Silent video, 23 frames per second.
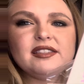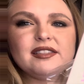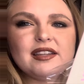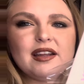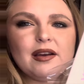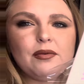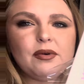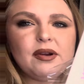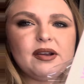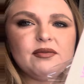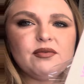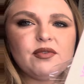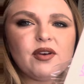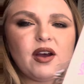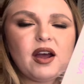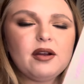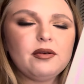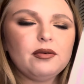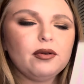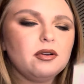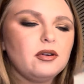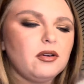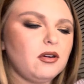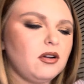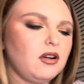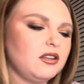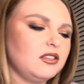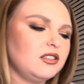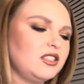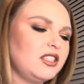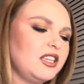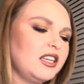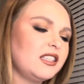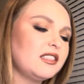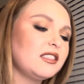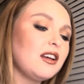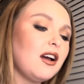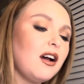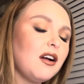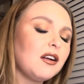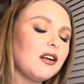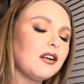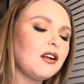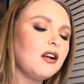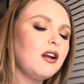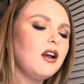that went viral on
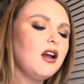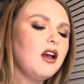TikTok.